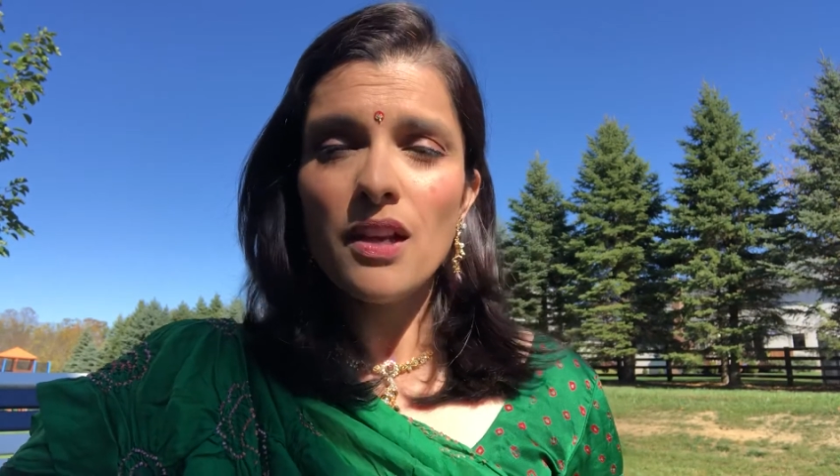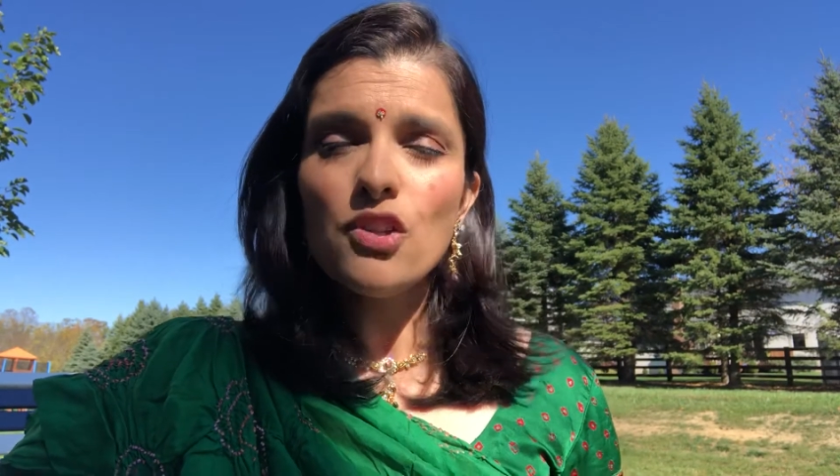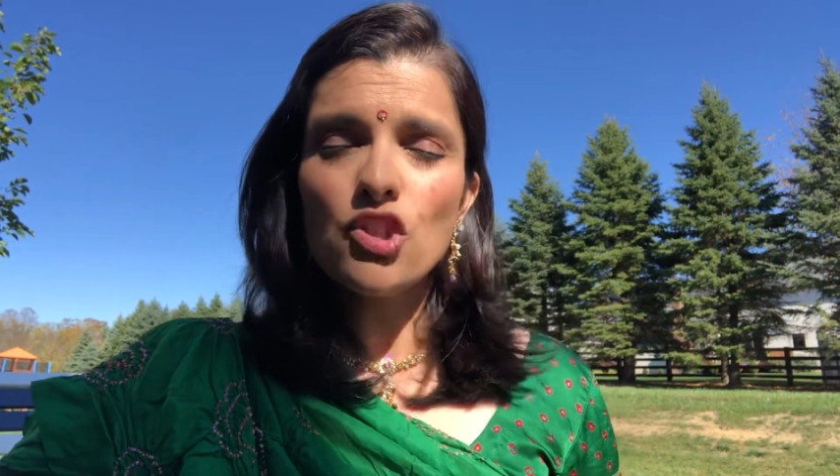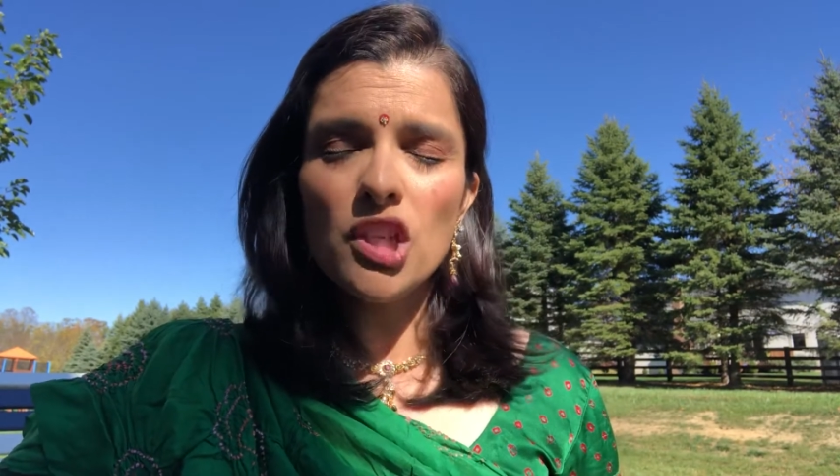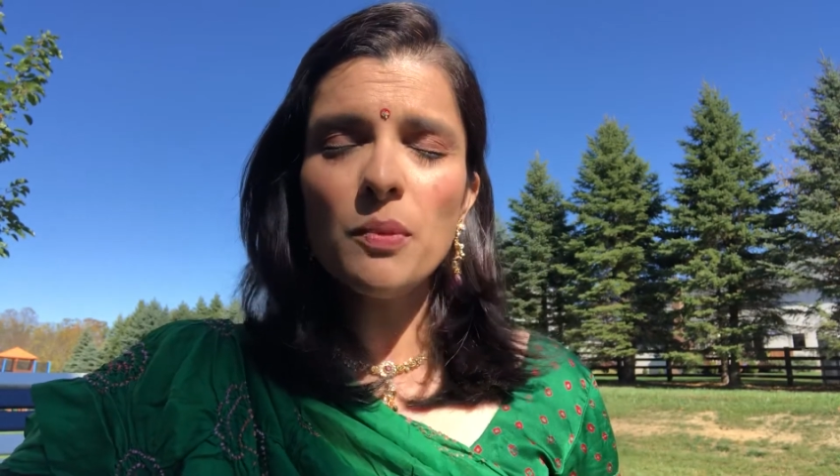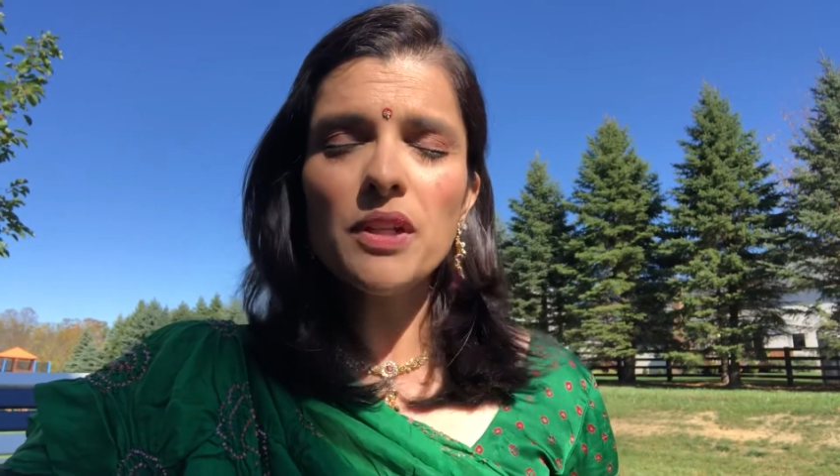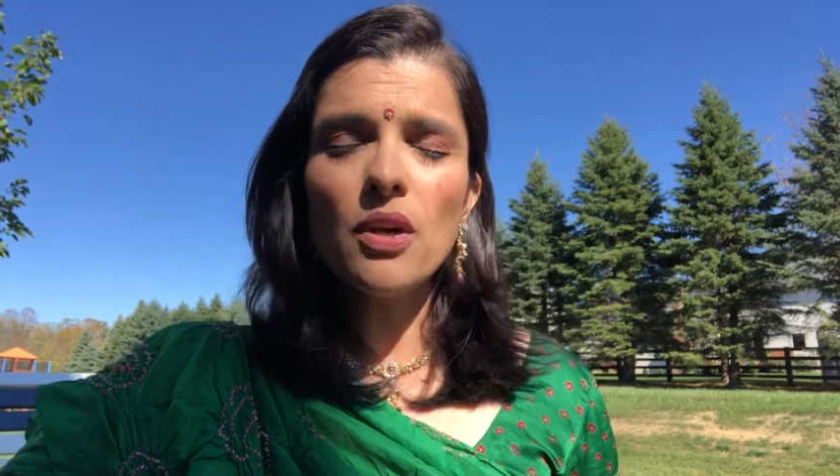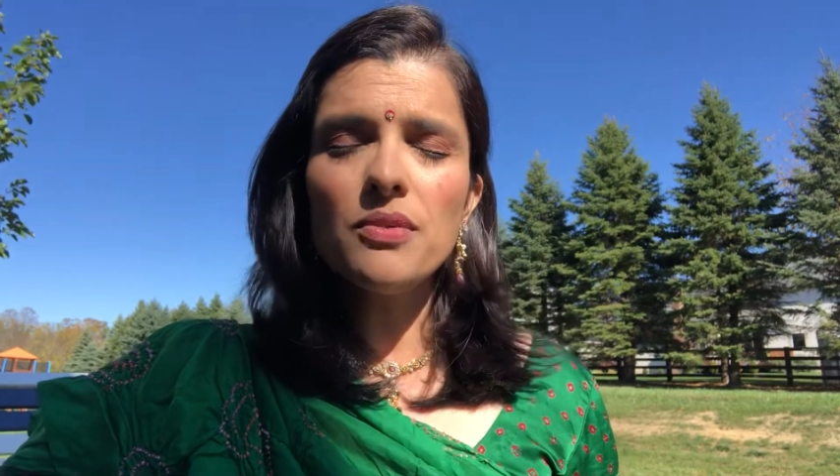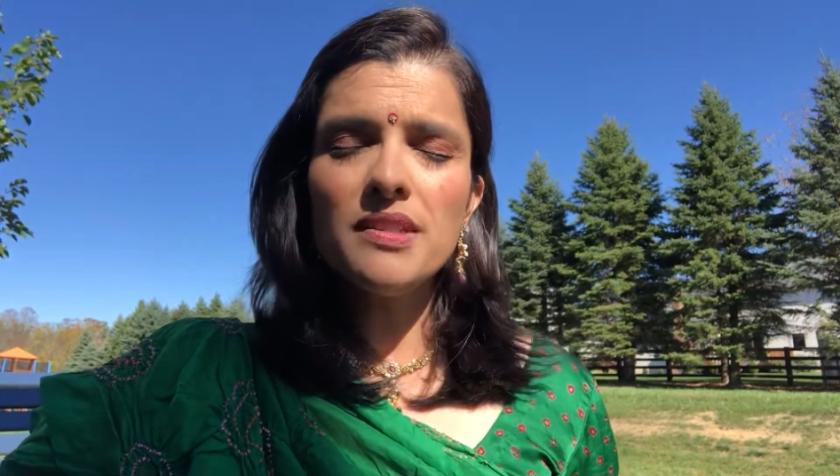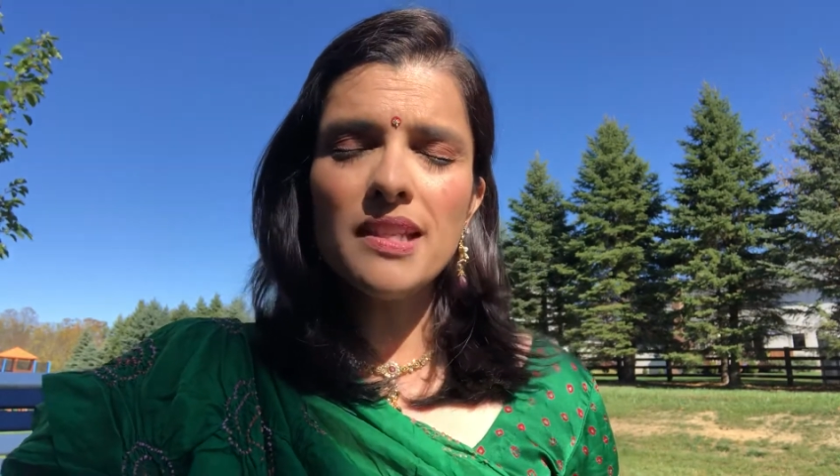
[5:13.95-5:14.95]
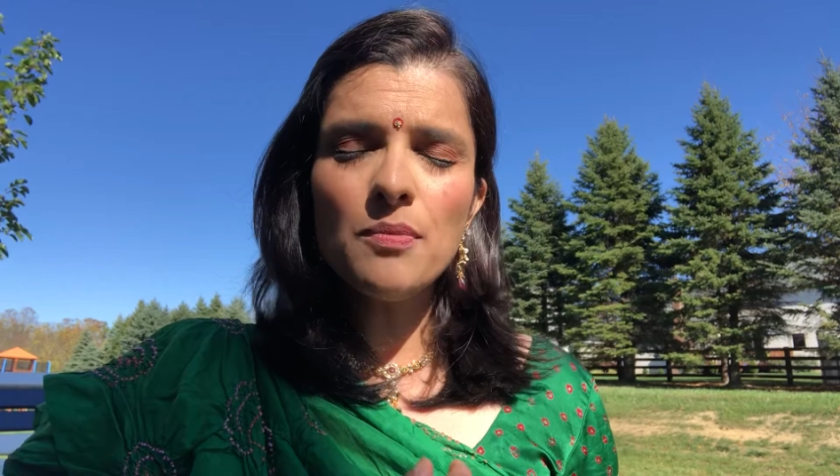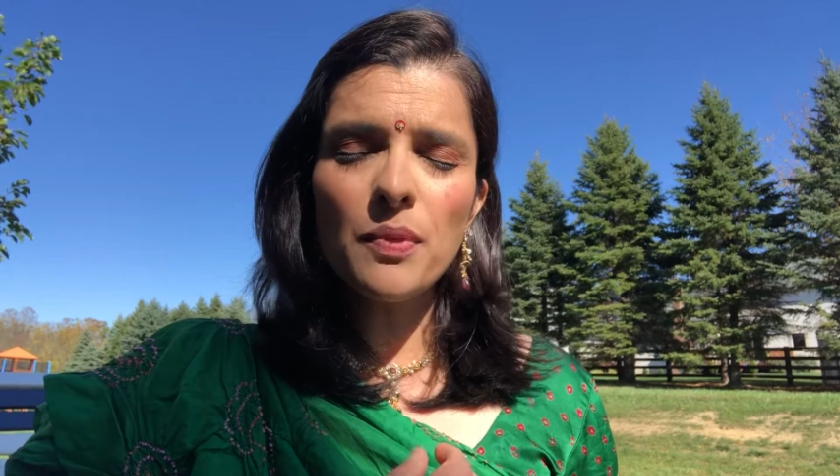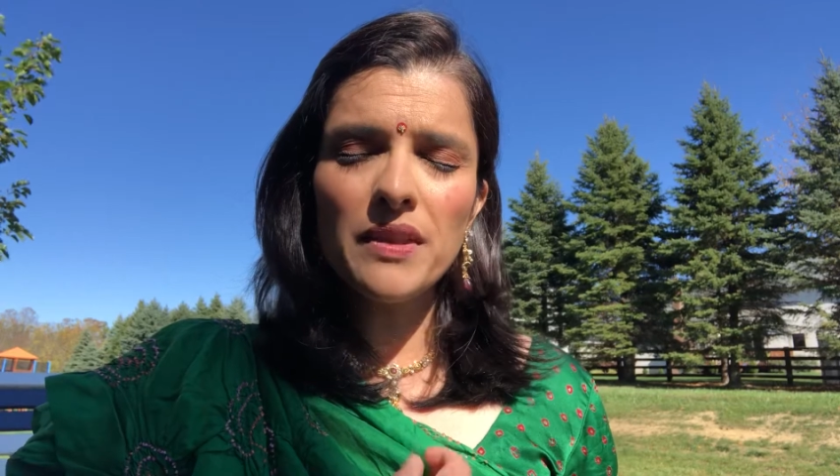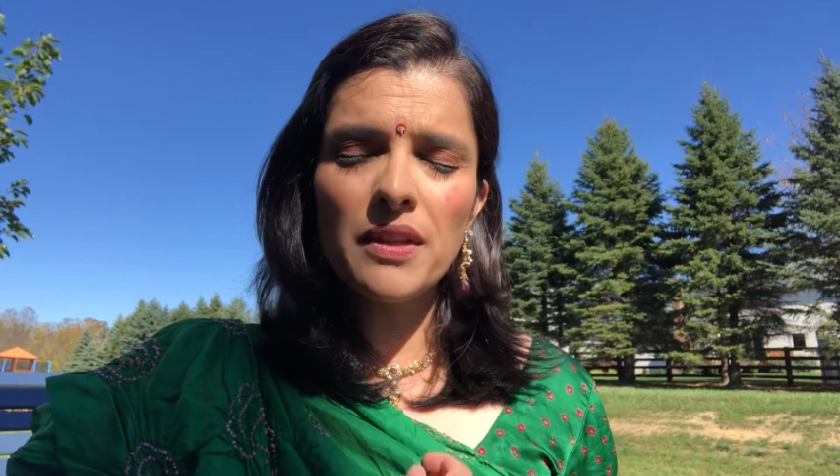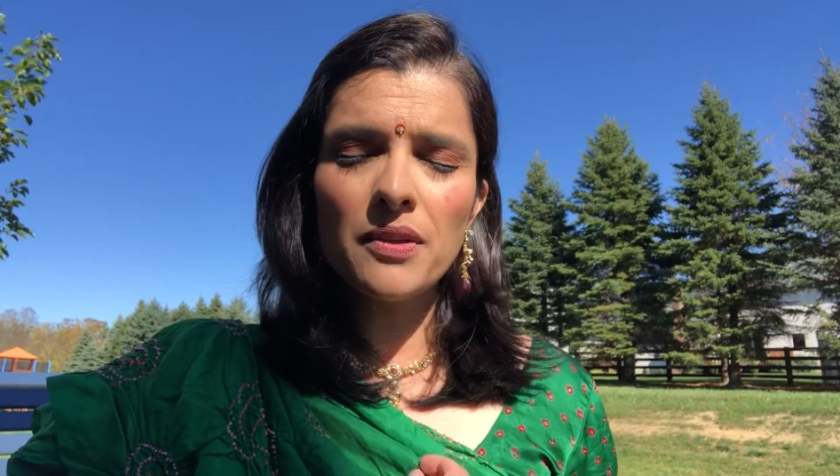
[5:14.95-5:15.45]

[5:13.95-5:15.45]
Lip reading: She would go deep within